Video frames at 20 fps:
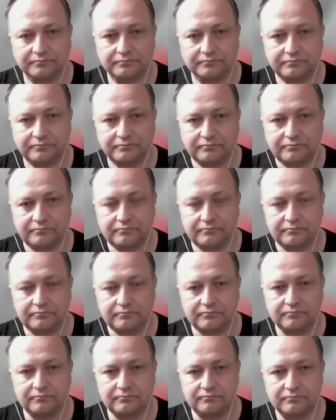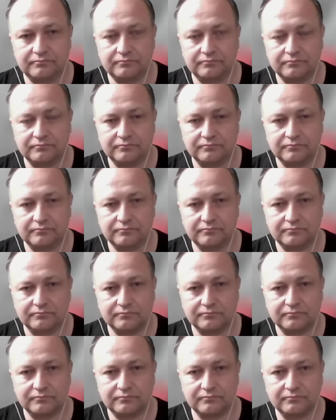
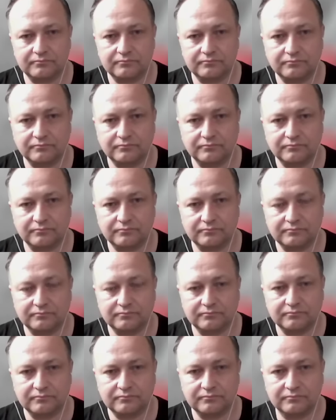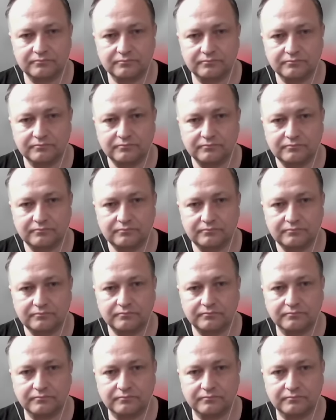The person shown says nothing.